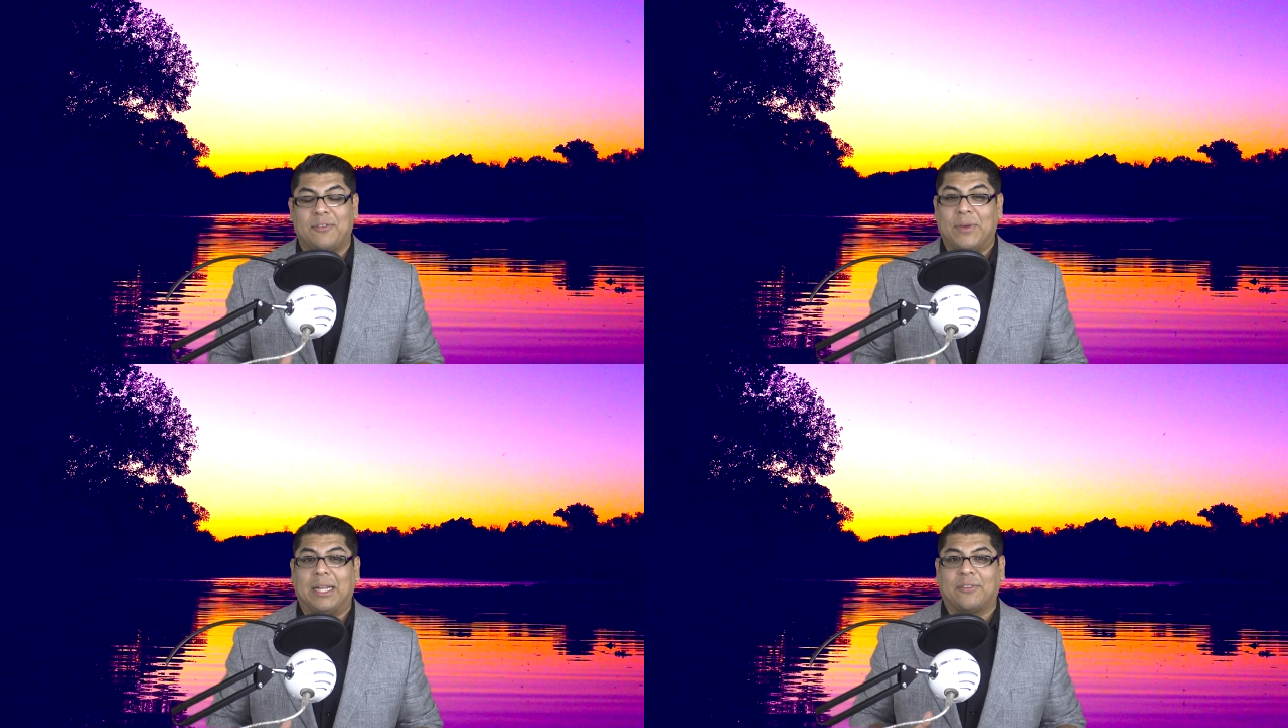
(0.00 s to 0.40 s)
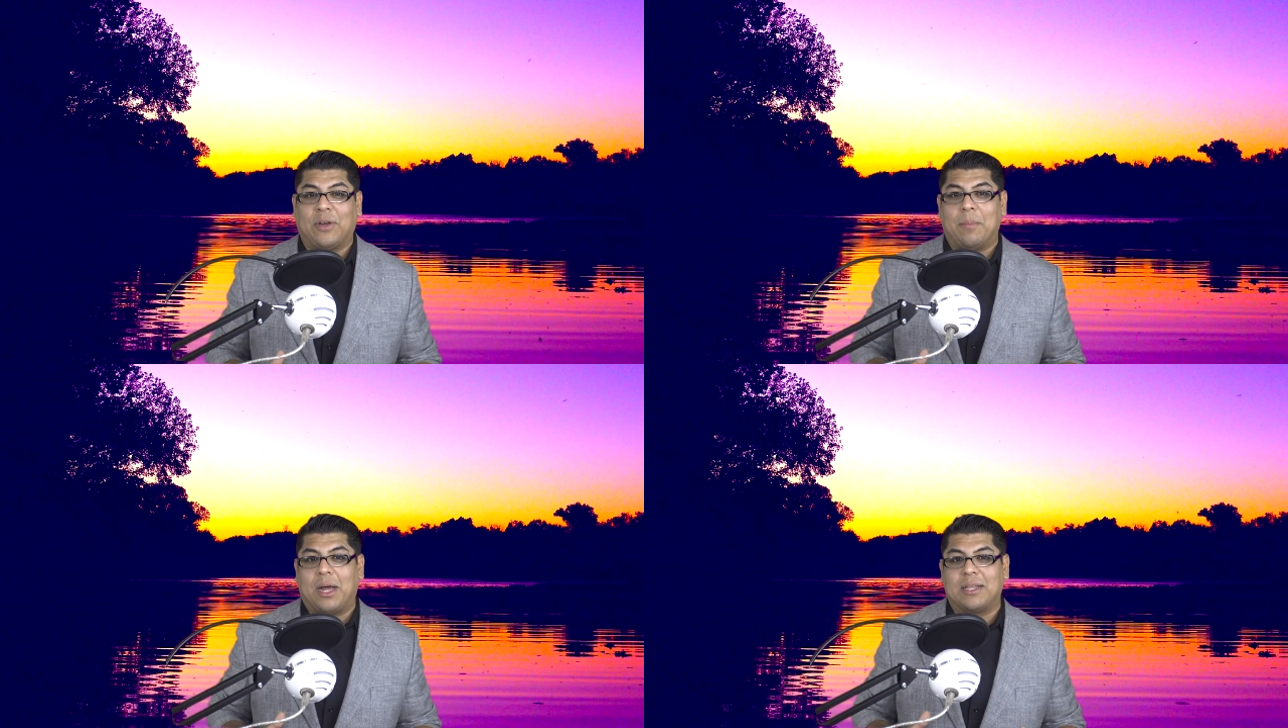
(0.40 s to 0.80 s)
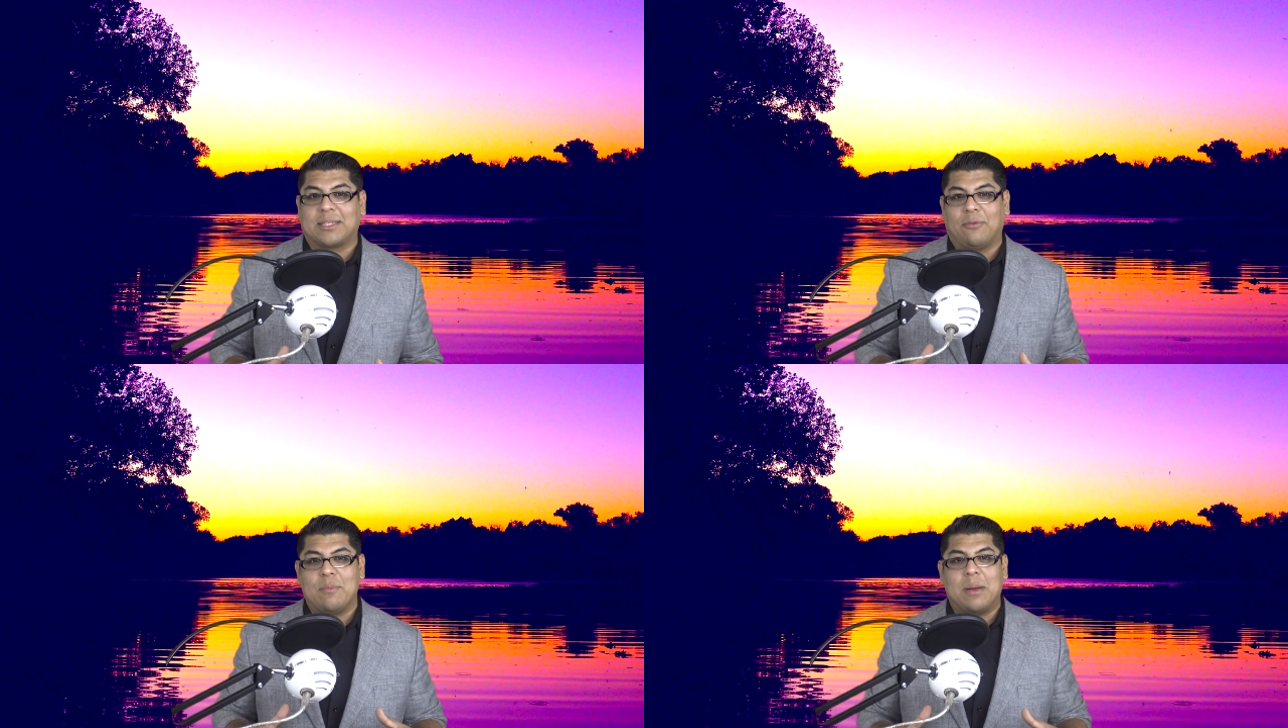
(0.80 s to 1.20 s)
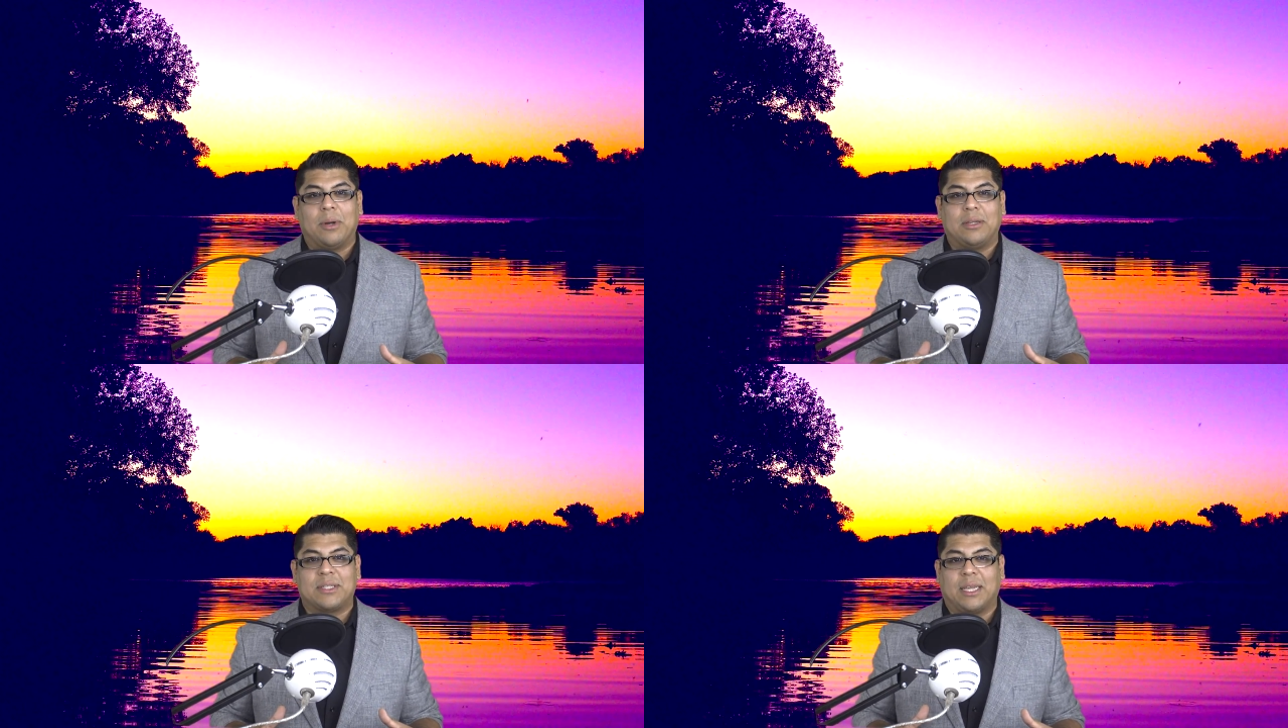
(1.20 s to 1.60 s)
In fact, if I'm honest, I
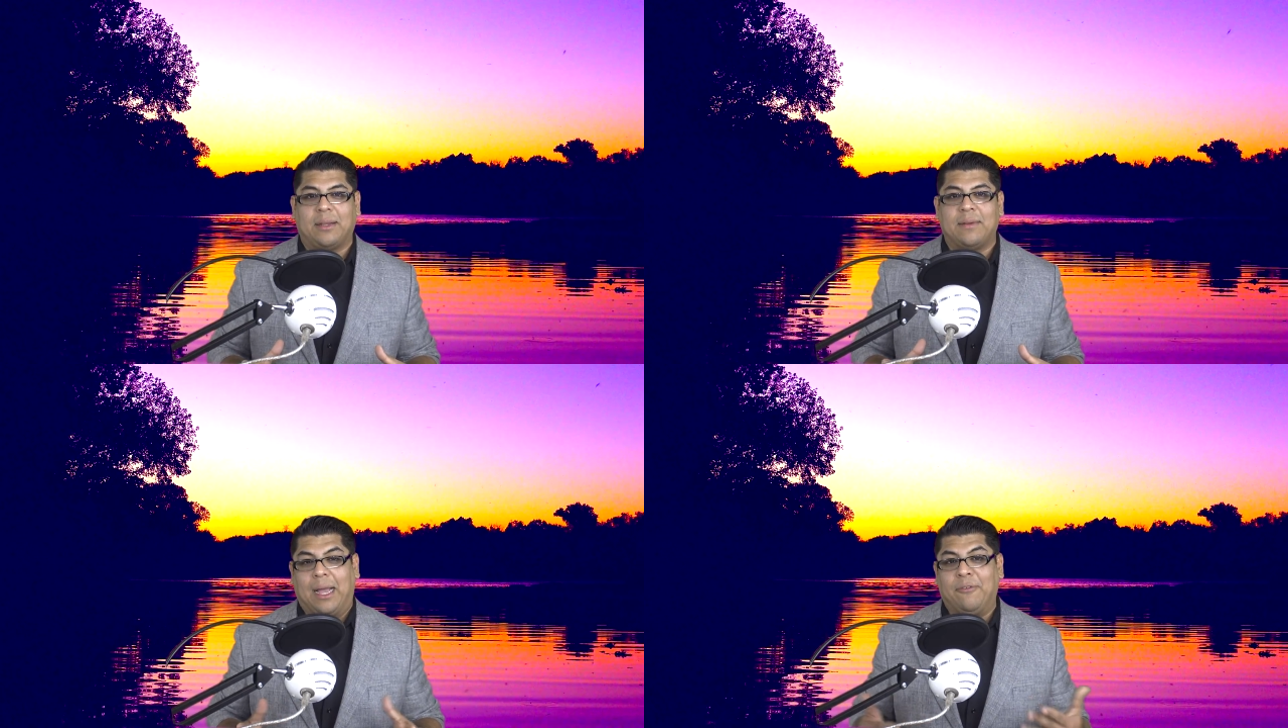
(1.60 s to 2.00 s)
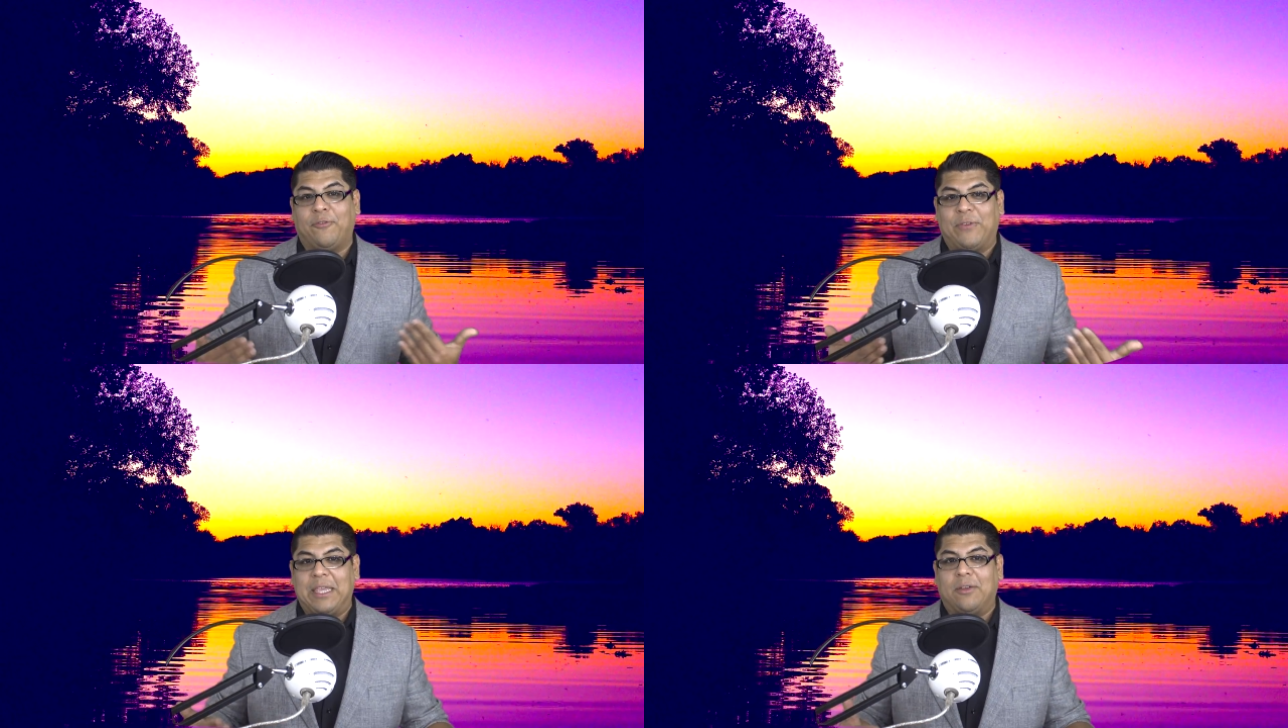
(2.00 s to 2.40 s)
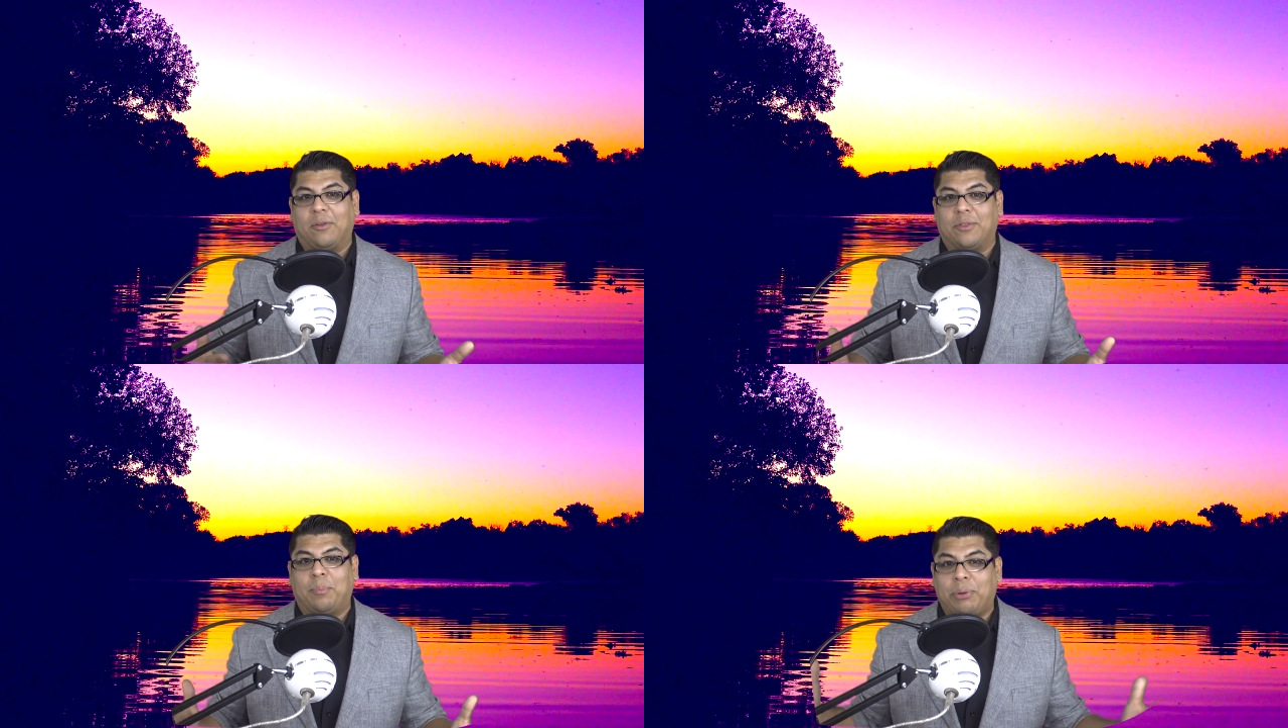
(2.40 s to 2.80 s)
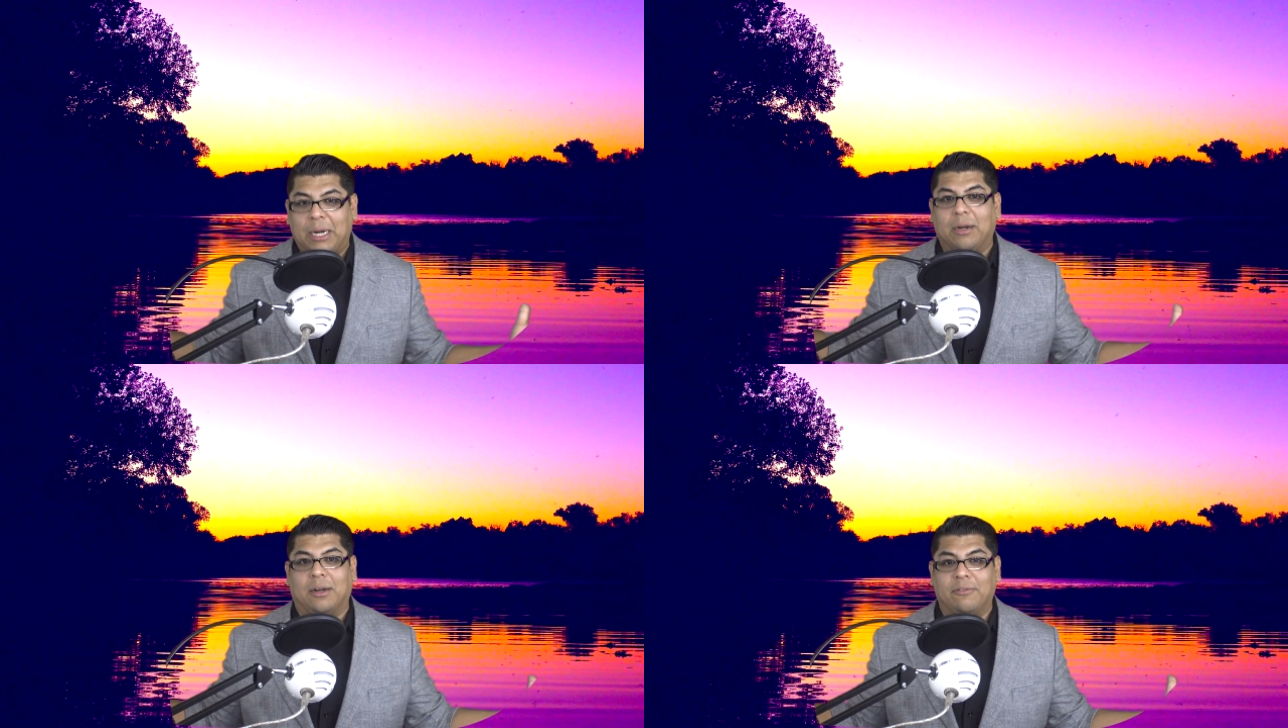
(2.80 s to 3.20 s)
remember you saying, I feel the
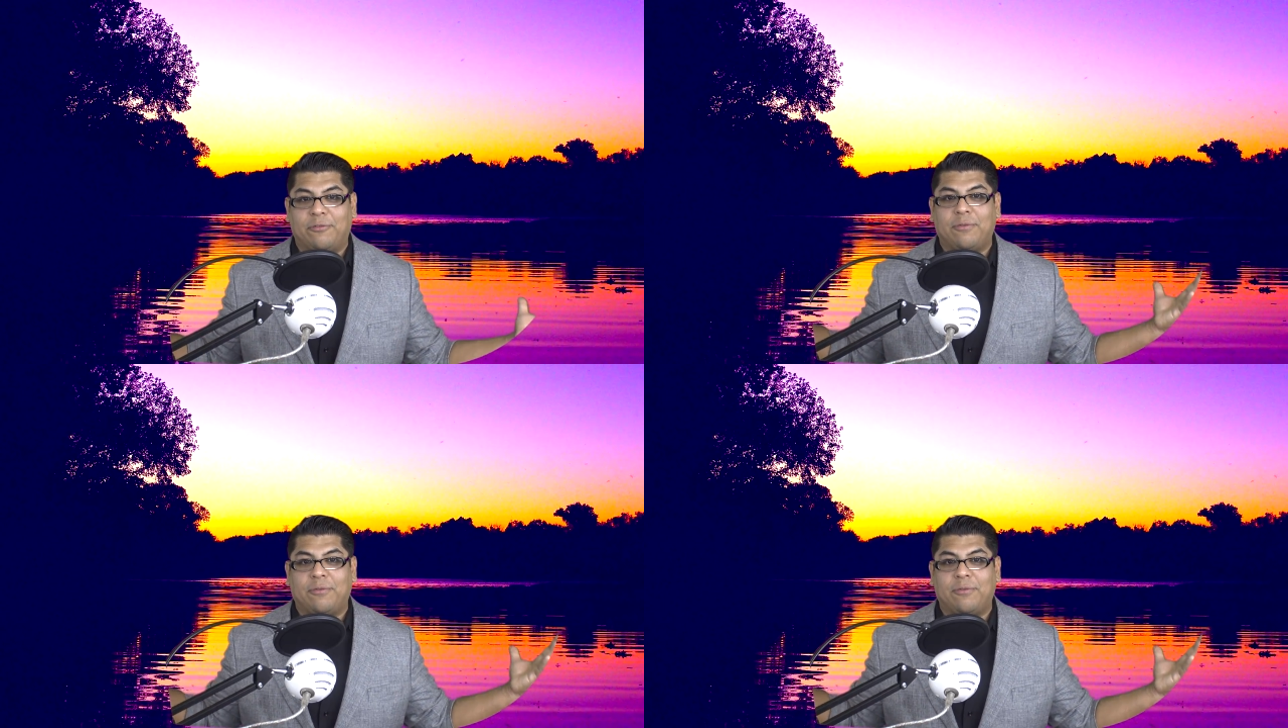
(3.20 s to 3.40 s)
prayer of